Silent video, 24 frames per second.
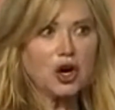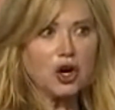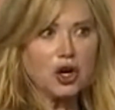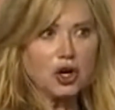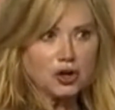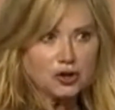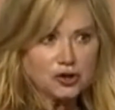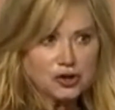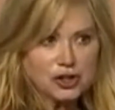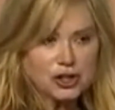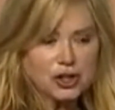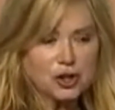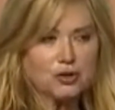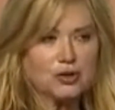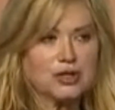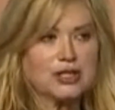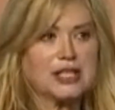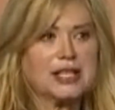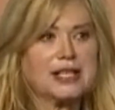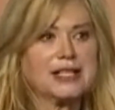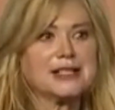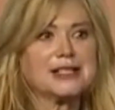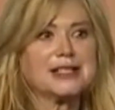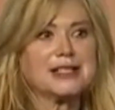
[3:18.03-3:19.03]
also
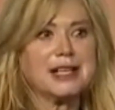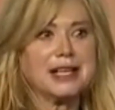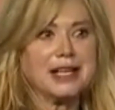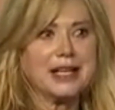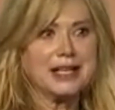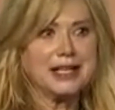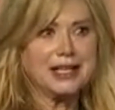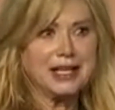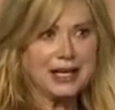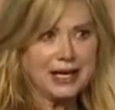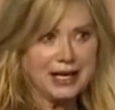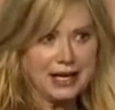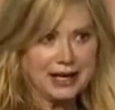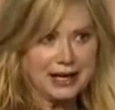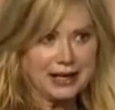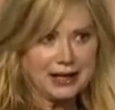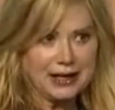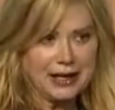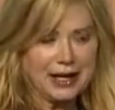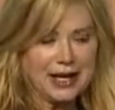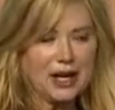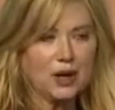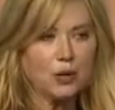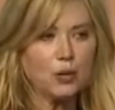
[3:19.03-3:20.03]
tests it again,
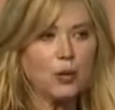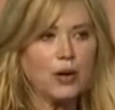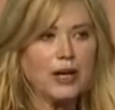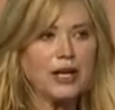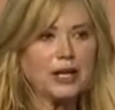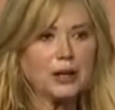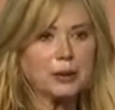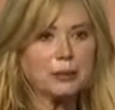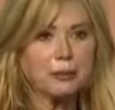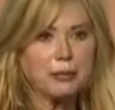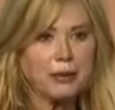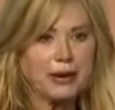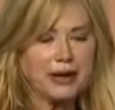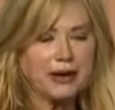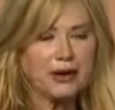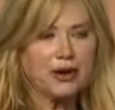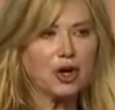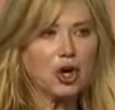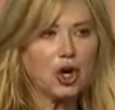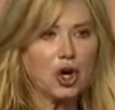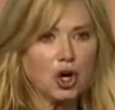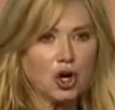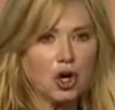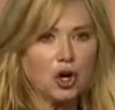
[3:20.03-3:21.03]
and we compare
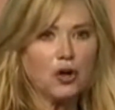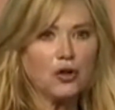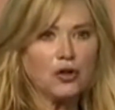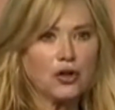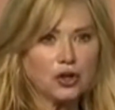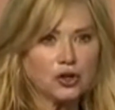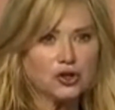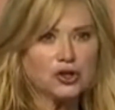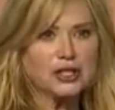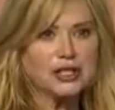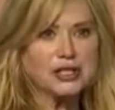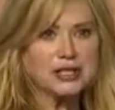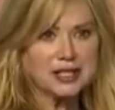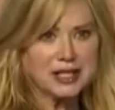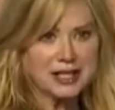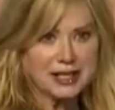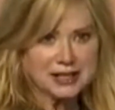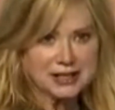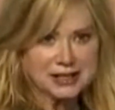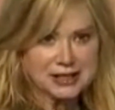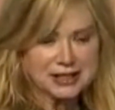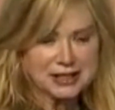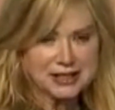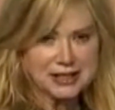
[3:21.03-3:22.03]
all those
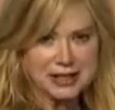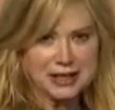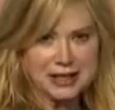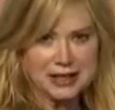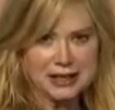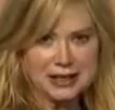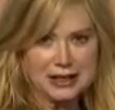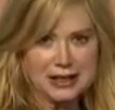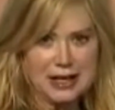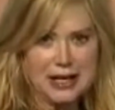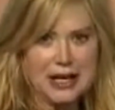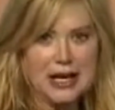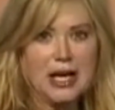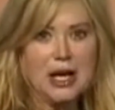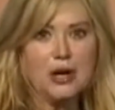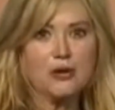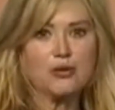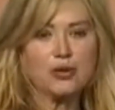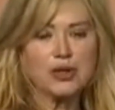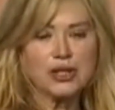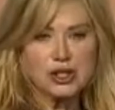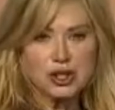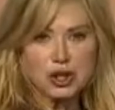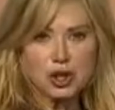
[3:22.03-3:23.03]
testing
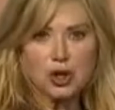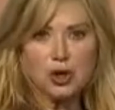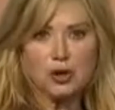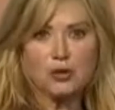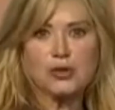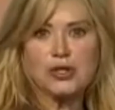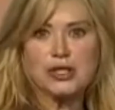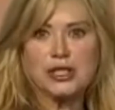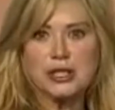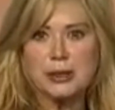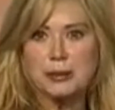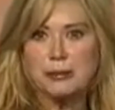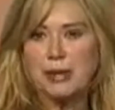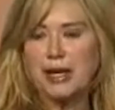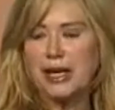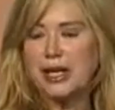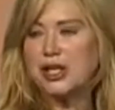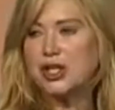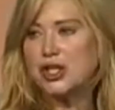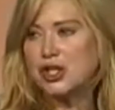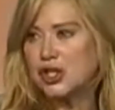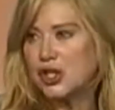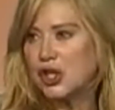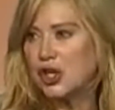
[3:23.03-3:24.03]
results to make
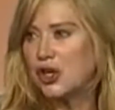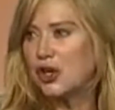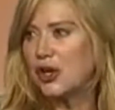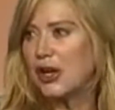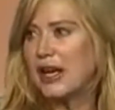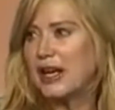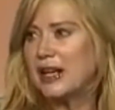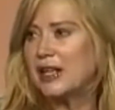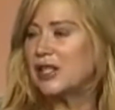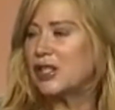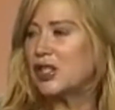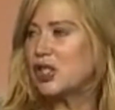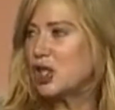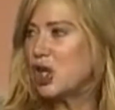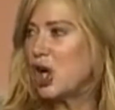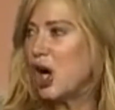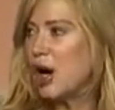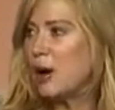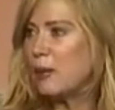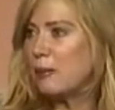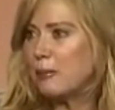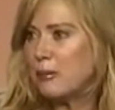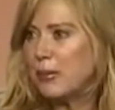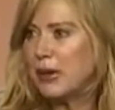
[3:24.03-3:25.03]
sure it has
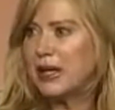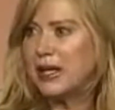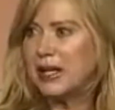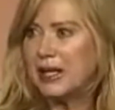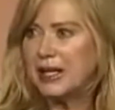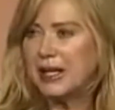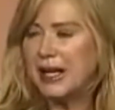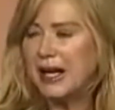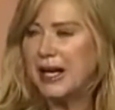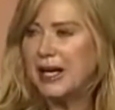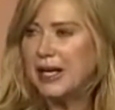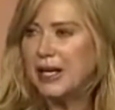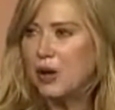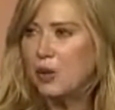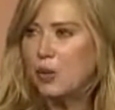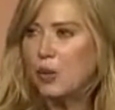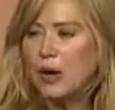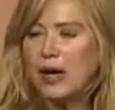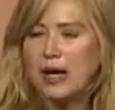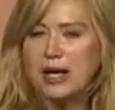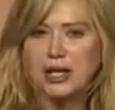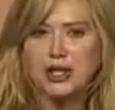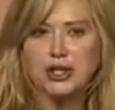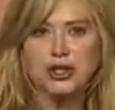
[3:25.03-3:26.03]
not been in any
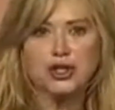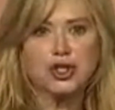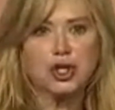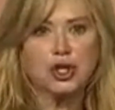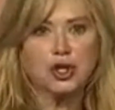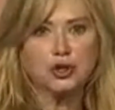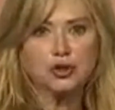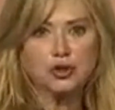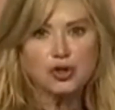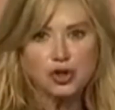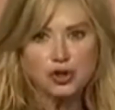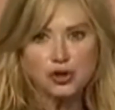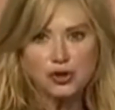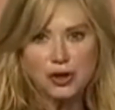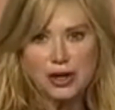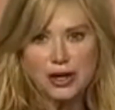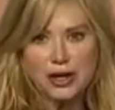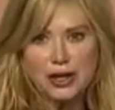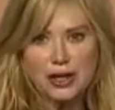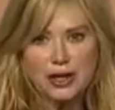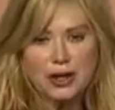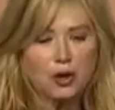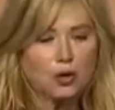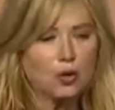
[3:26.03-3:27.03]
way
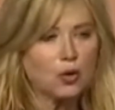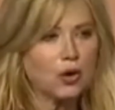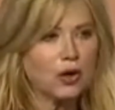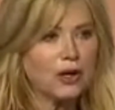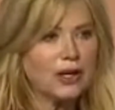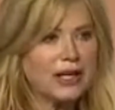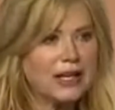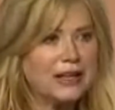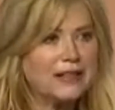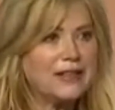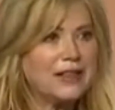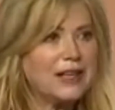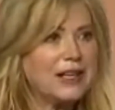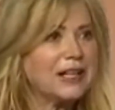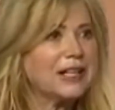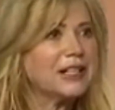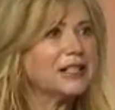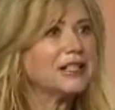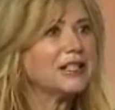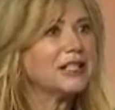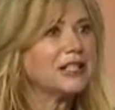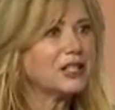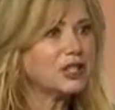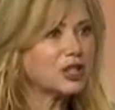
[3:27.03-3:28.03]
adulterated or anything
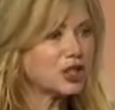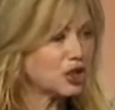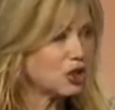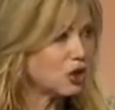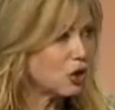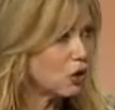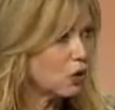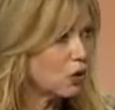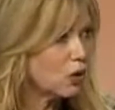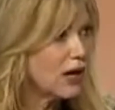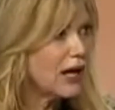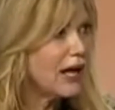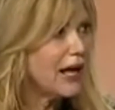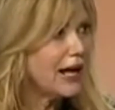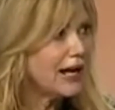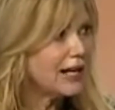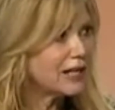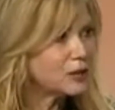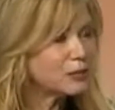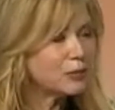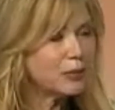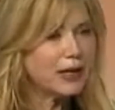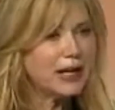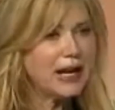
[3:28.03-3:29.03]
additional
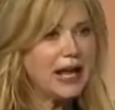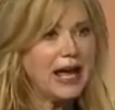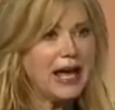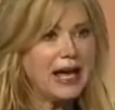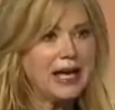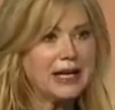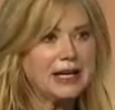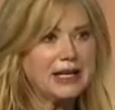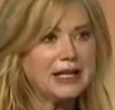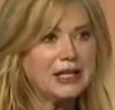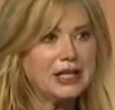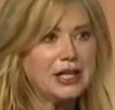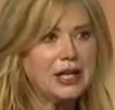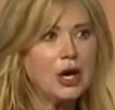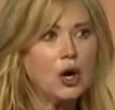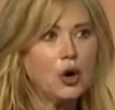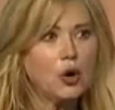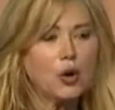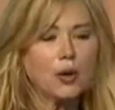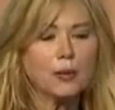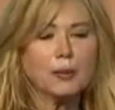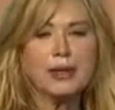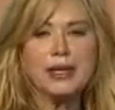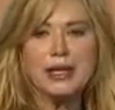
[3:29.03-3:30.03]
has been added
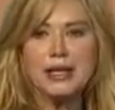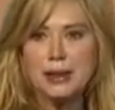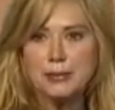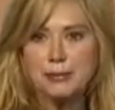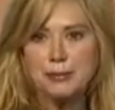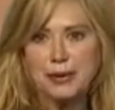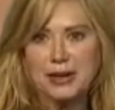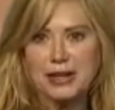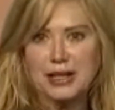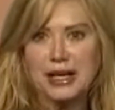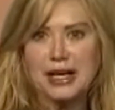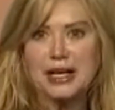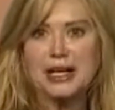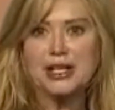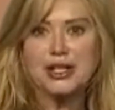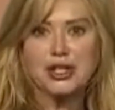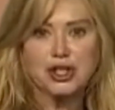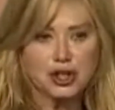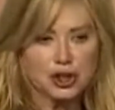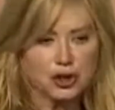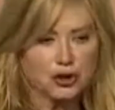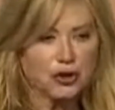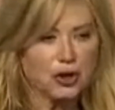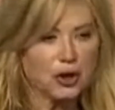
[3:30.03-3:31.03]
or manipulated
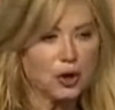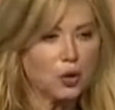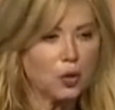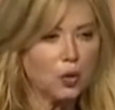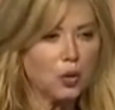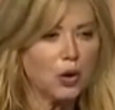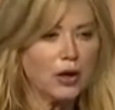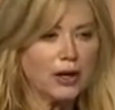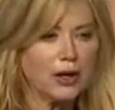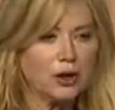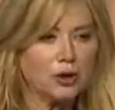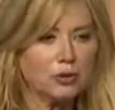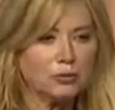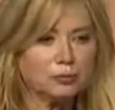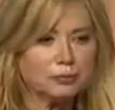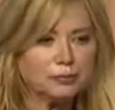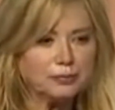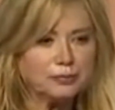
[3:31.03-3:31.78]
to the oil.